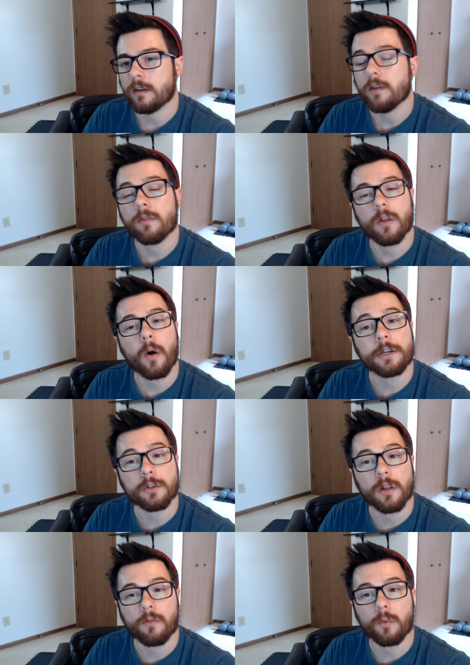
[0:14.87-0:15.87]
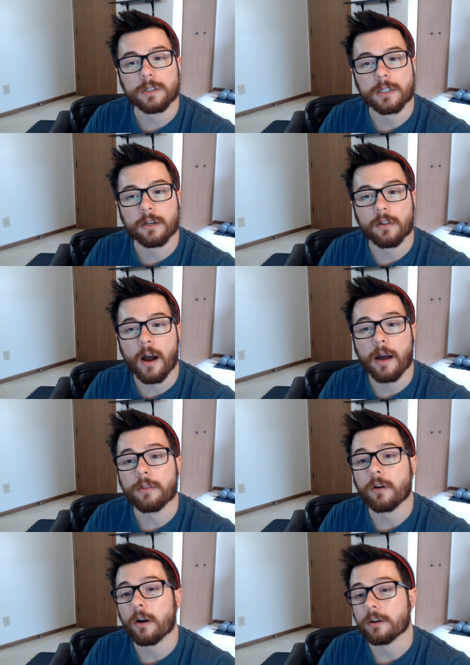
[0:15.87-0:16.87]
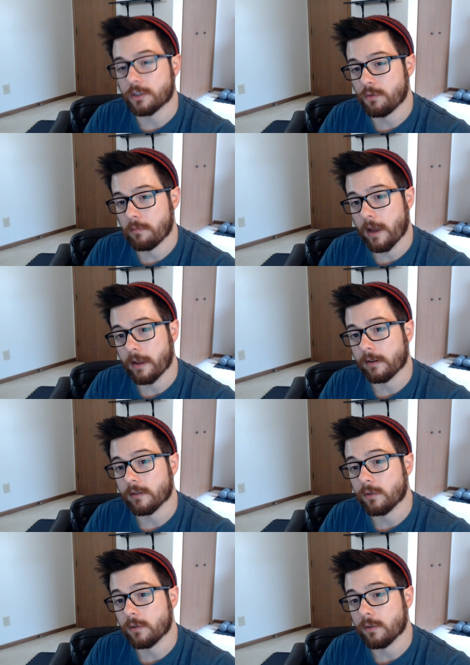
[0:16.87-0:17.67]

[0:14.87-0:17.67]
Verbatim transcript: Even though I do love whiskey a lot, there are two men